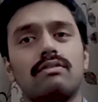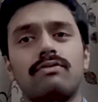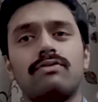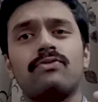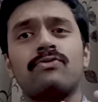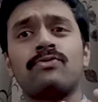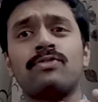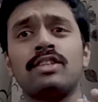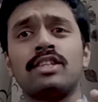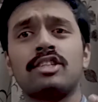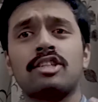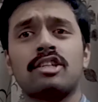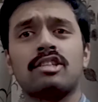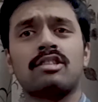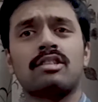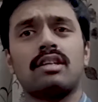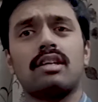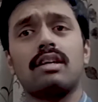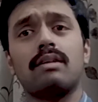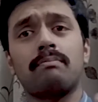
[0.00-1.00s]
features
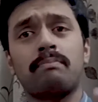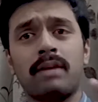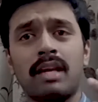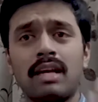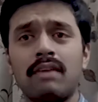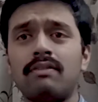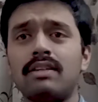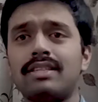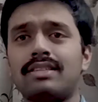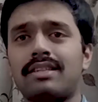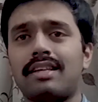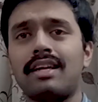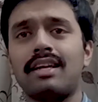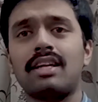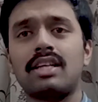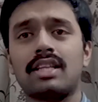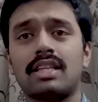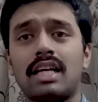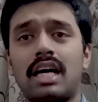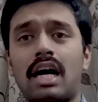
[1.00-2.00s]
previously
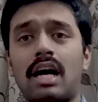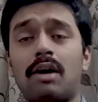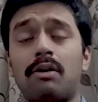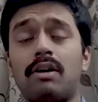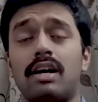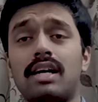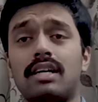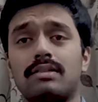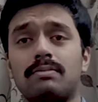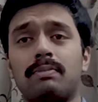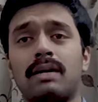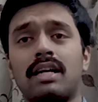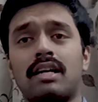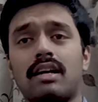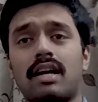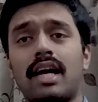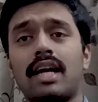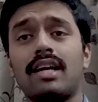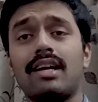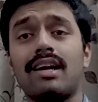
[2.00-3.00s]
in the iOS, but
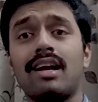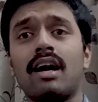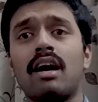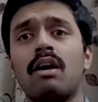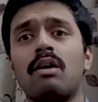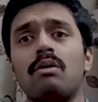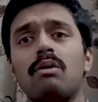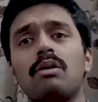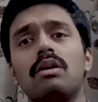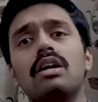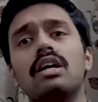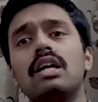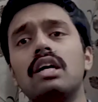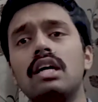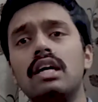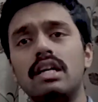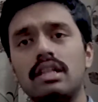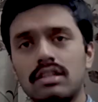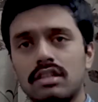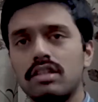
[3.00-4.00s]
right now
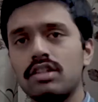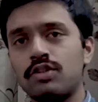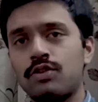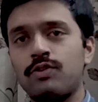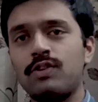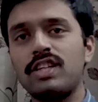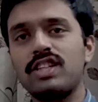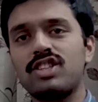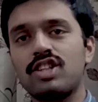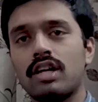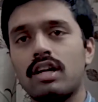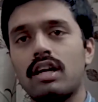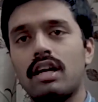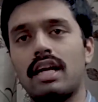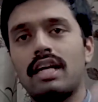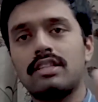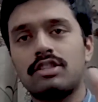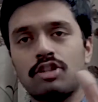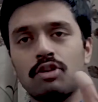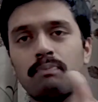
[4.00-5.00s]
this feature
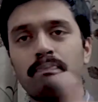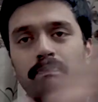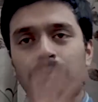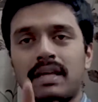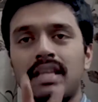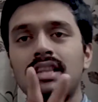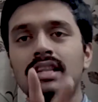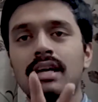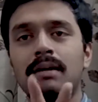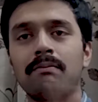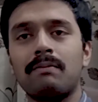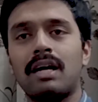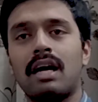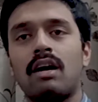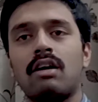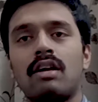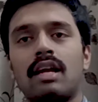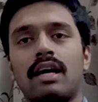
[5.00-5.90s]
lets you pin them down.